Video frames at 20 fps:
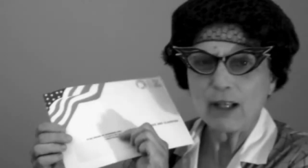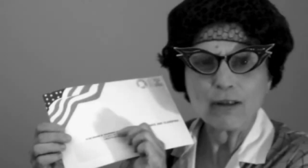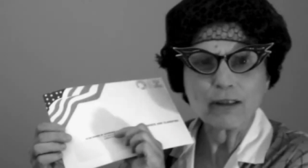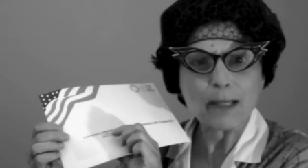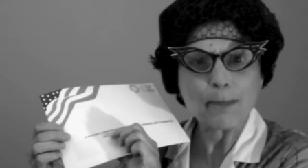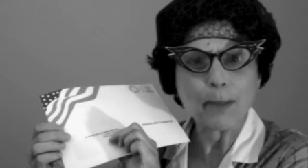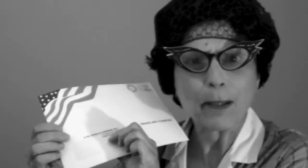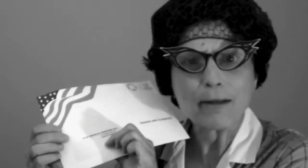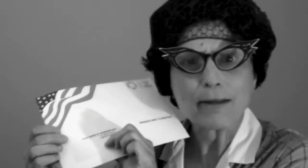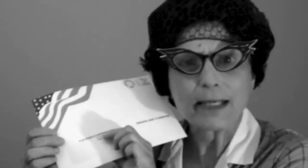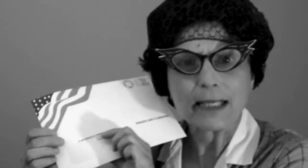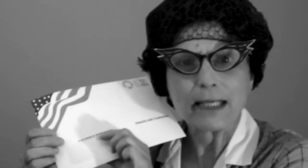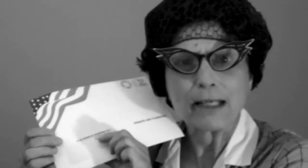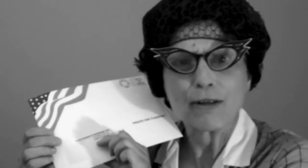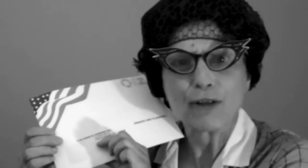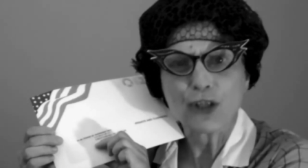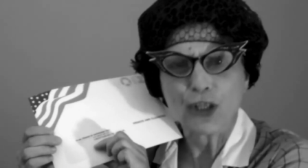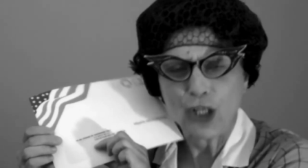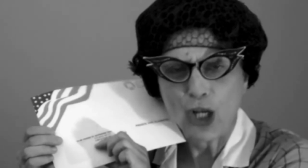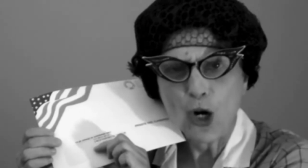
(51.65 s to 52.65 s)
the only person
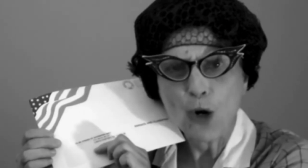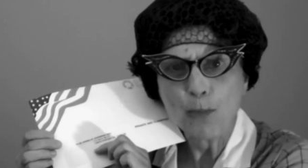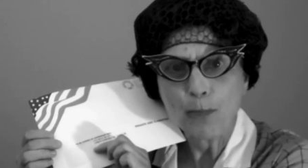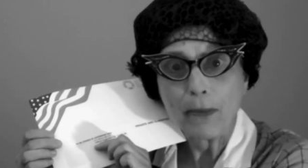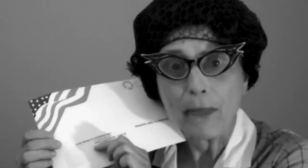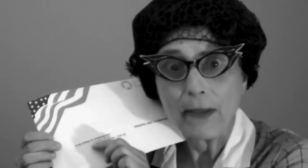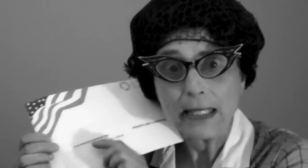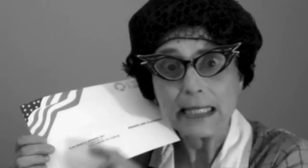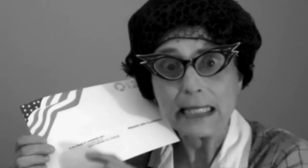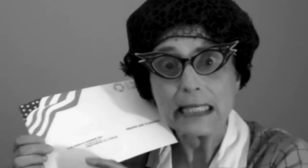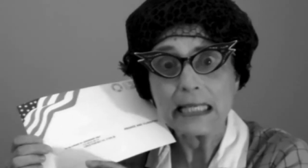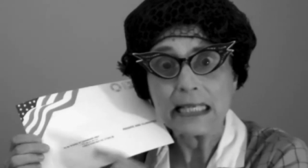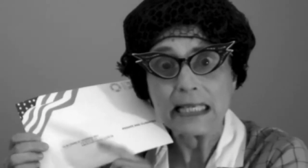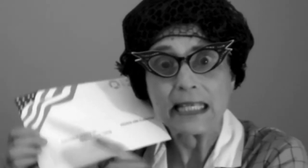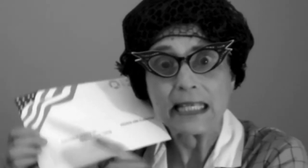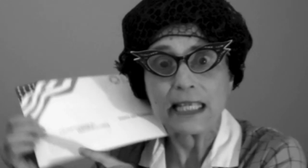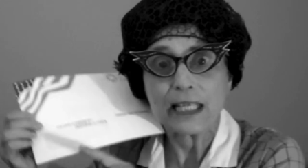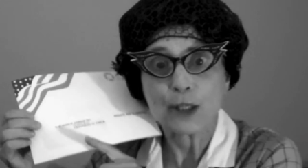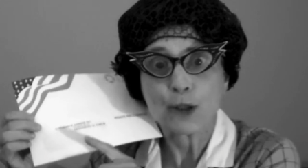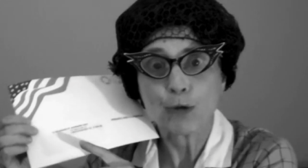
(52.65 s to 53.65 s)
who should open this
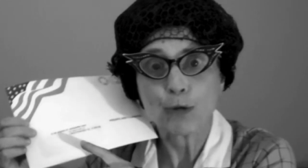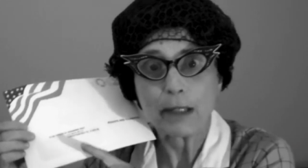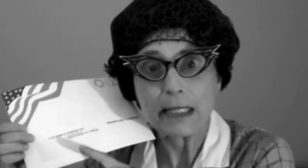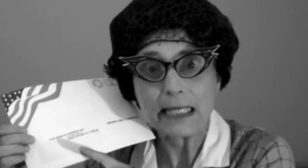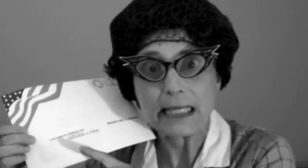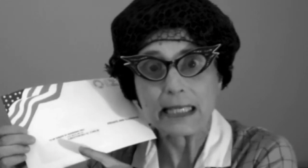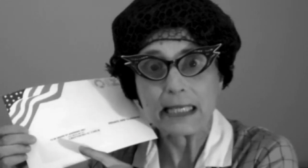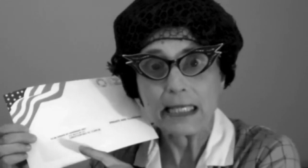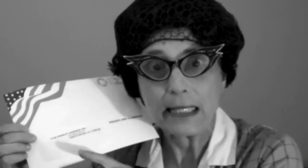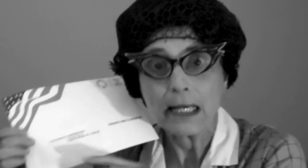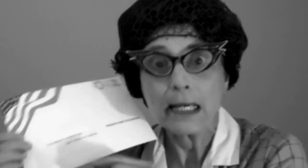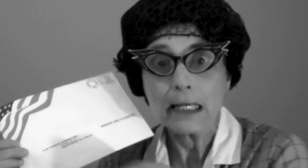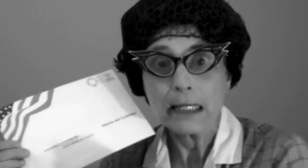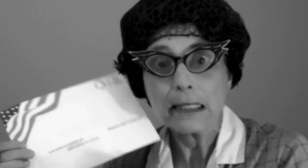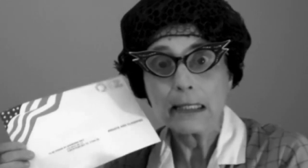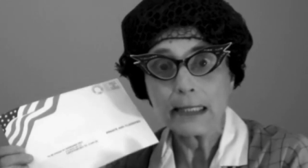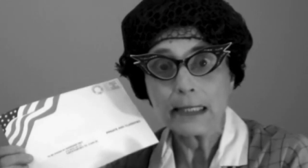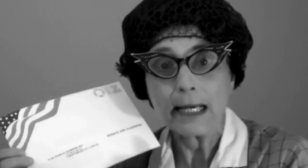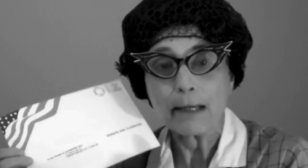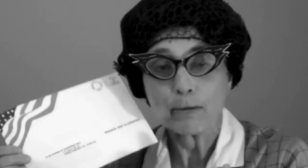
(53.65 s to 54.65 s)
is the addressee.
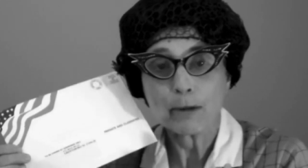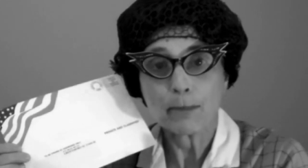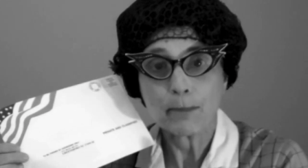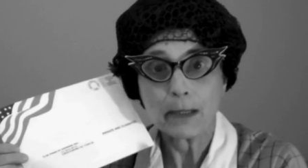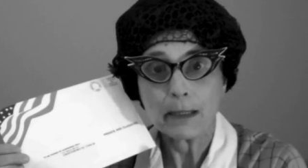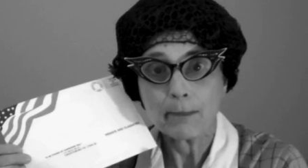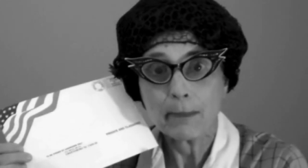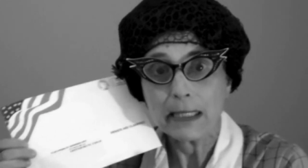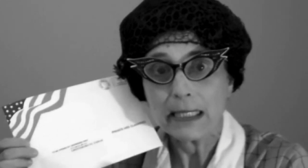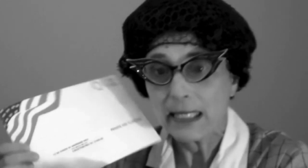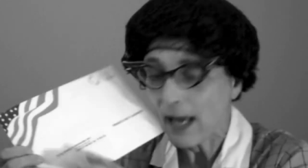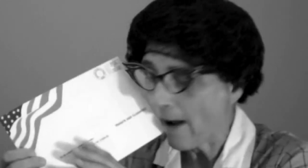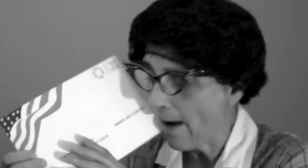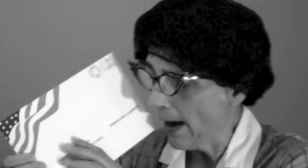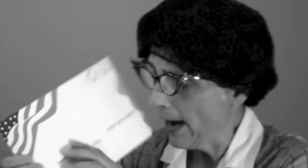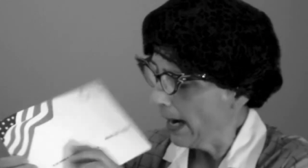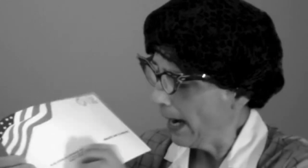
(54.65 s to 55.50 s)
That would be me.